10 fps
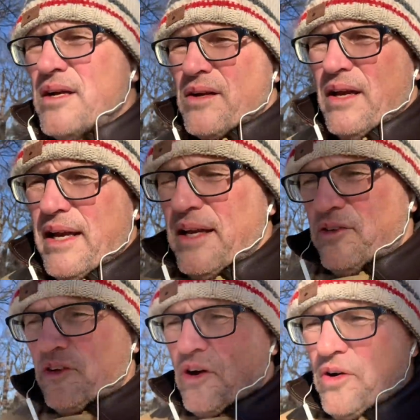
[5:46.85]
Okay,
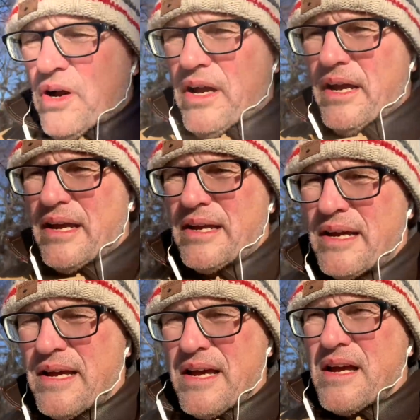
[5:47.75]
so
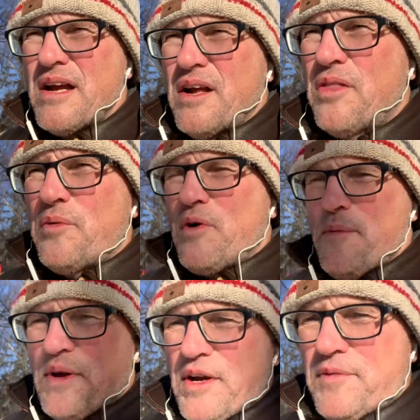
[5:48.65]
the
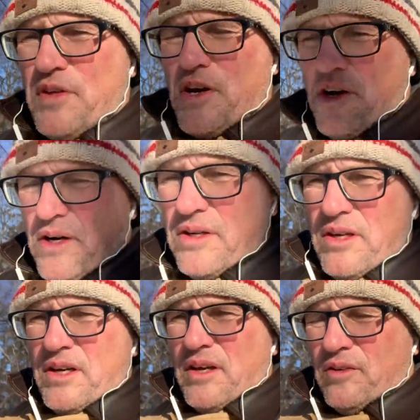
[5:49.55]
warming of the
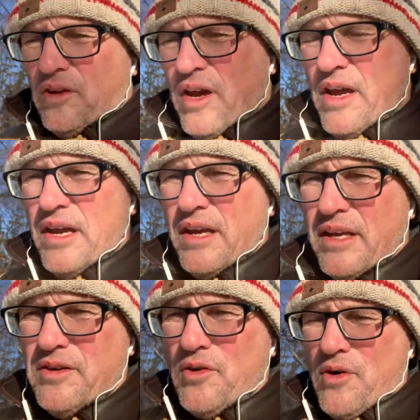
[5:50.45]
Arctic is
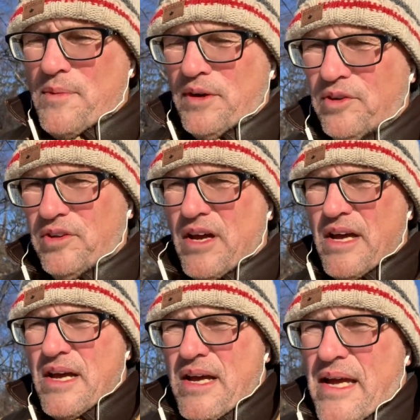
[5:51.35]
enormous.
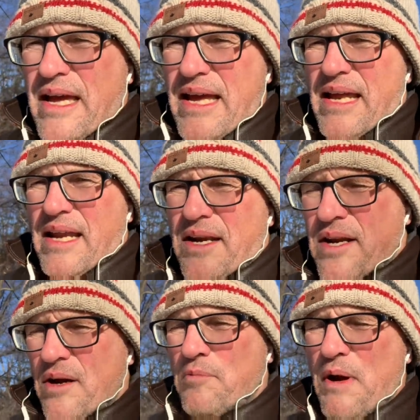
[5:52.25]
And
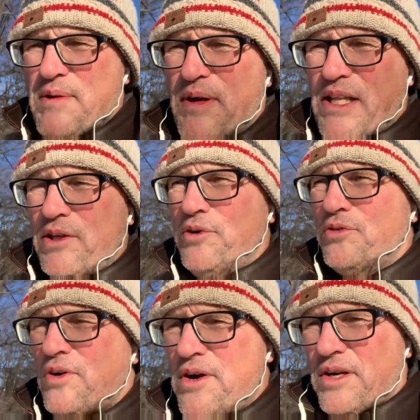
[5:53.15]
when we
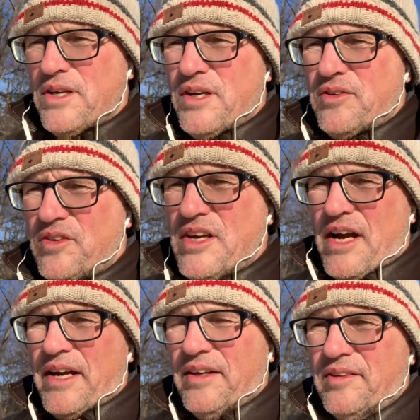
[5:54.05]
lose Arctic sea
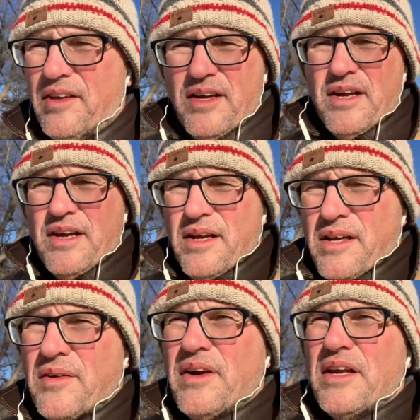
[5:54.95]
ice,
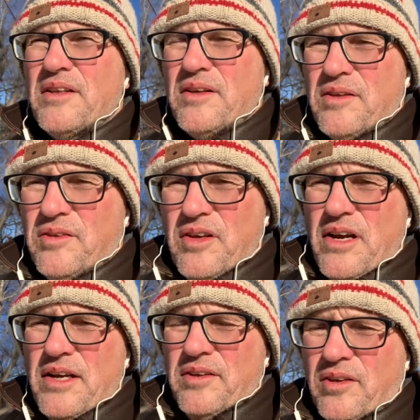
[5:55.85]
right, the sea
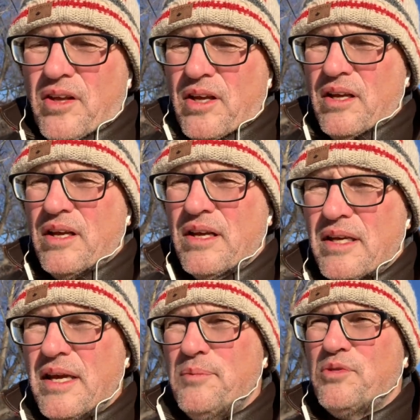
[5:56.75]
ice
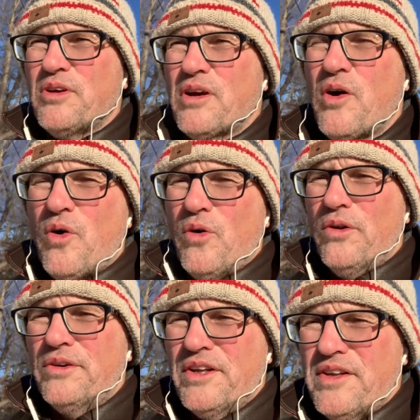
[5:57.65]
keeps it
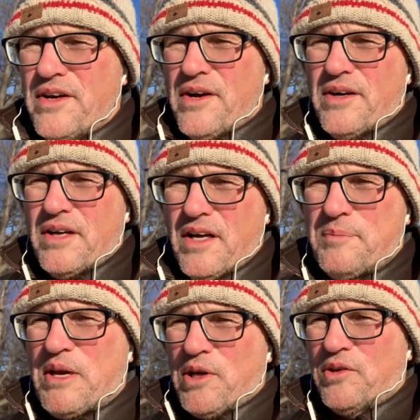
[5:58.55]
cold in the Arctic
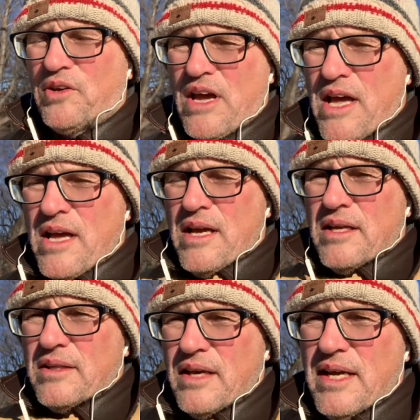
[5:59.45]
because
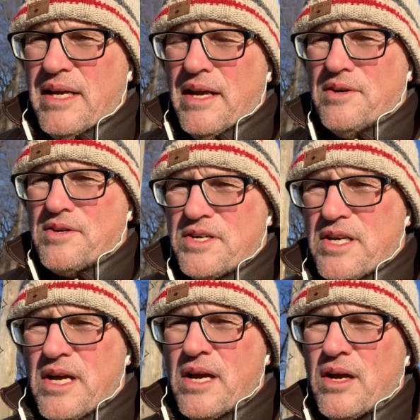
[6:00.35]
the heat
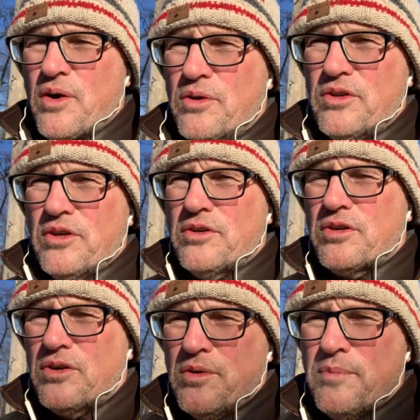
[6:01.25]
energy goes into